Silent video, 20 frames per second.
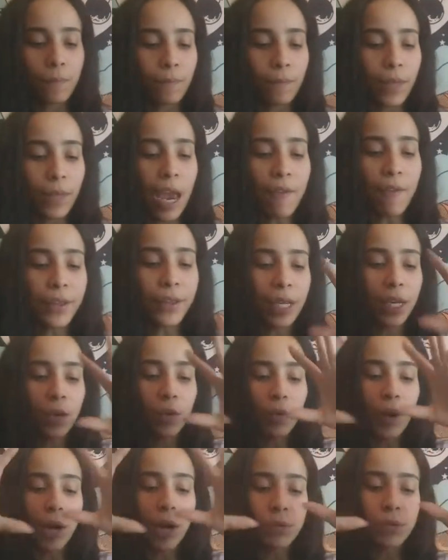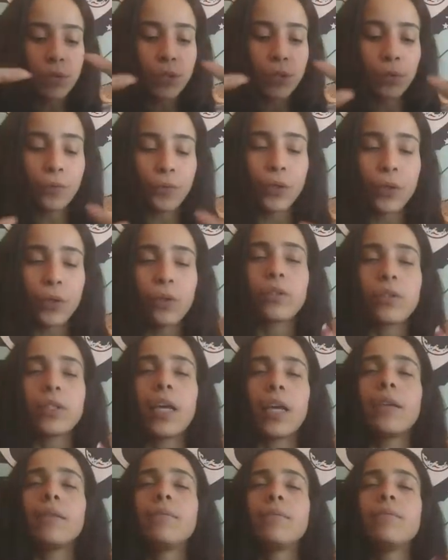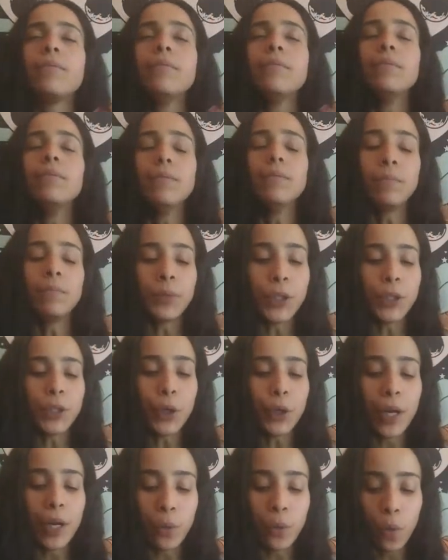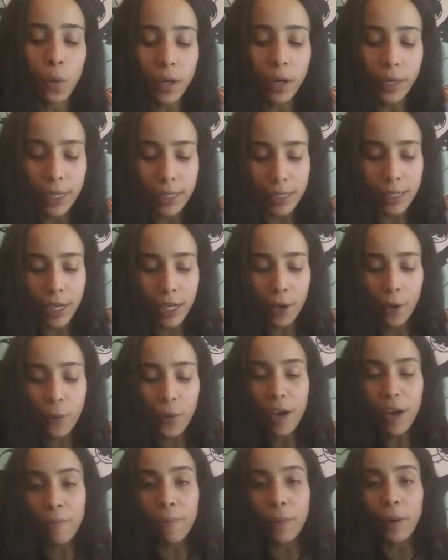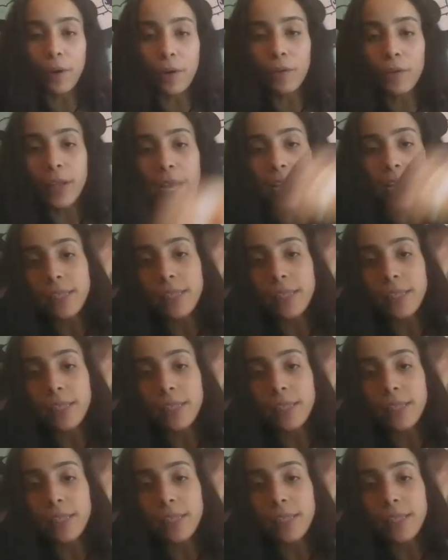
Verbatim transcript: Everything around you feels like pure and oneness here. And we have butterflies,